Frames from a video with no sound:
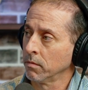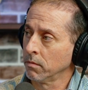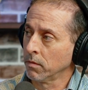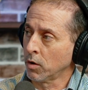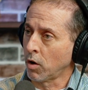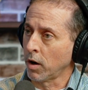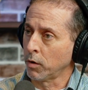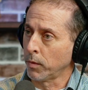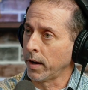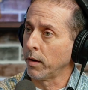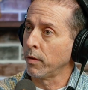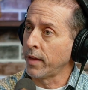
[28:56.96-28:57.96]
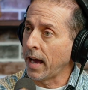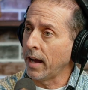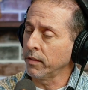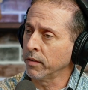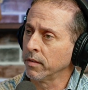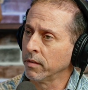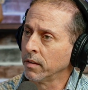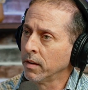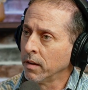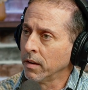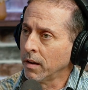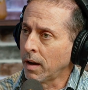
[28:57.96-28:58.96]
guardrail that.
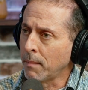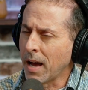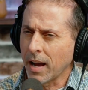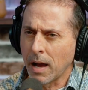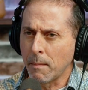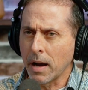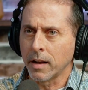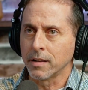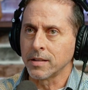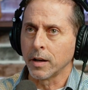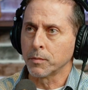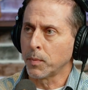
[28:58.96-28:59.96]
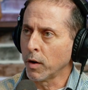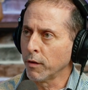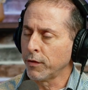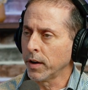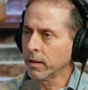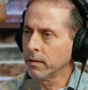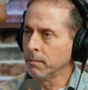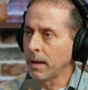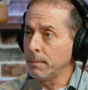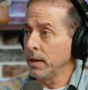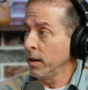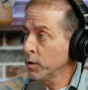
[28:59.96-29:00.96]
I'm not going to say it's perfect.
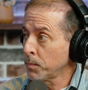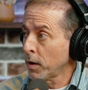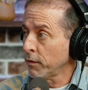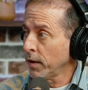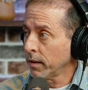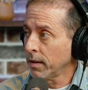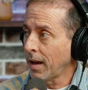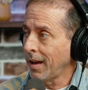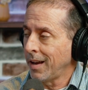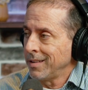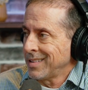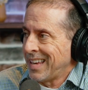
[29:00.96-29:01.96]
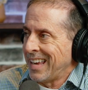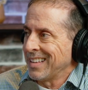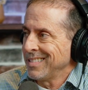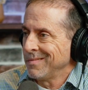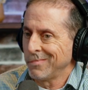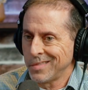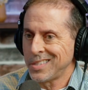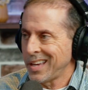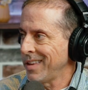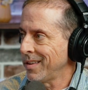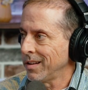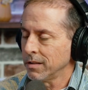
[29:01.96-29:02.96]
Maybe it is perfect. I just can't
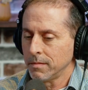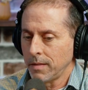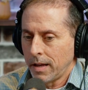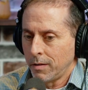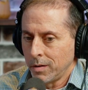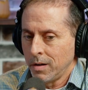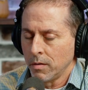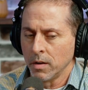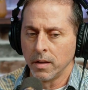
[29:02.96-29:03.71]
say that. I don't know.